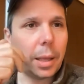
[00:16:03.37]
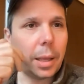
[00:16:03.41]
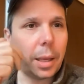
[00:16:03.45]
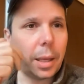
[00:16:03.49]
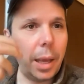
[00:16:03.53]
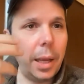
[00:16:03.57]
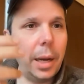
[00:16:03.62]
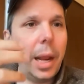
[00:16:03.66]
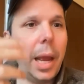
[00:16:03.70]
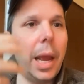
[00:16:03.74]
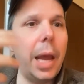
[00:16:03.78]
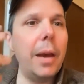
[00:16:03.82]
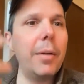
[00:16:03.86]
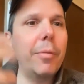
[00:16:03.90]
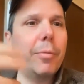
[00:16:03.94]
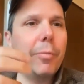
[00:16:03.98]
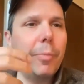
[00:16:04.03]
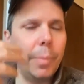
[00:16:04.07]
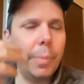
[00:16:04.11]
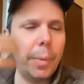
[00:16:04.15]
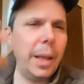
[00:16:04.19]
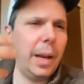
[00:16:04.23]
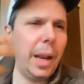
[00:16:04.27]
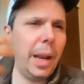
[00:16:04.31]

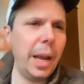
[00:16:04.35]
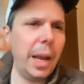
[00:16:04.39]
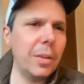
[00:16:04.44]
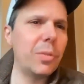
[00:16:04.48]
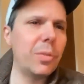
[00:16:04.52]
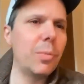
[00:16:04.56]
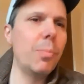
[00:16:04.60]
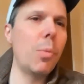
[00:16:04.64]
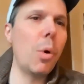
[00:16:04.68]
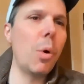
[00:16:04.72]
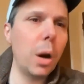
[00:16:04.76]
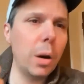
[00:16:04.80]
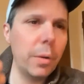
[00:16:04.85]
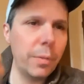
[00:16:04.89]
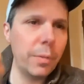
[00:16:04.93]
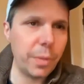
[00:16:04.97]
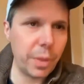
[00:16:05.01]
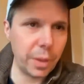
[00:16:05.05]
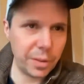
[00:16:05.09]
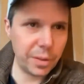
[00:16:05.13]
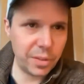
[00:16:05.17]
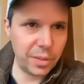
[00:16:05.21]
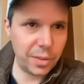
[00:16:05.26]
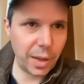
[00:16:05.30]
it has more of
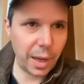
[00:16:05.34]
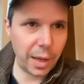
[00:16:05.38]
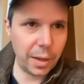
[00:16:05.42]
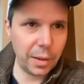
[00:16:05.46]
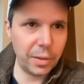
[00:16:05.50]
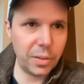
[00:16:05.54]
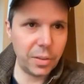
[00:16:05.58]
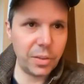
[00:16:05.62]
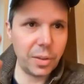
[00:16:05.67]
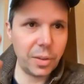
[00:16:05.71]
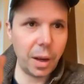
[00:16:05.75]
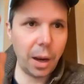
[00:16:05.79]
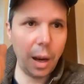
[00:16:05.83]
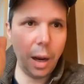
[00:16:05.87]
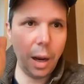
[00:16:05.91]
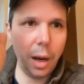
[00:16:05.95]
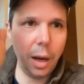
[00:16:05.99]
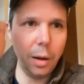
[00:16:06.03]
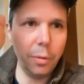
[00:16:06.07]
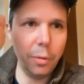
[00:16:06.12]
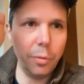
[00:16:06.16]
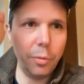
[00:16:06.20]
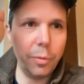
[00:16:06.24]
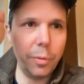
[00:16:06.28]
the sense
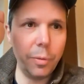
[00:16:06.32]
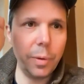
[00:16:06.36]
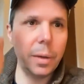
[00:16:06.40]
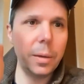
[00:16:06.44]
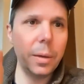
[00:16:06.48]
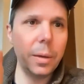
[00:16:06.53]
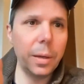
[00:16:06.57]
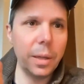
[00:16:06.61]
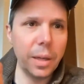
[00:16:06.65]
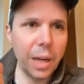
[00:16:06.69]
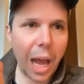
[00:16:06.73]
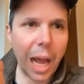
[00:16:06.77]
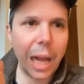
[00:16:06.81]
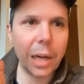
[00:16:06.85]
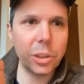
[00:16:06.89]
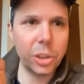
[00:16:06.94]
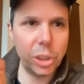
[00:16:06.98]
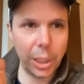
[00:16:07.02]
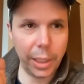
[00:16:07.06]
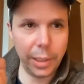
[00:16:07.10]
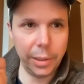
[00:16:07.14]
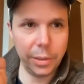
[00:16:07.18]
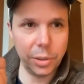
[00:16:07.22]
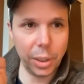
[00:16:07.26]
of not
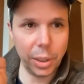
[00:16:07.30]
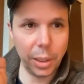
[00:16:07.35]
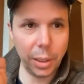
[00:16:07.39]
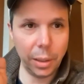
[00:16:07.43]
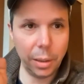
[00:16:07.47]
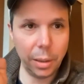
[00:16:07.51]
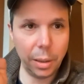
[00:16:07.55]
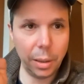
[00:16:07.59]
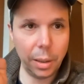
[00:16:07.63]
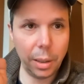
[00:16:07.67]
changing.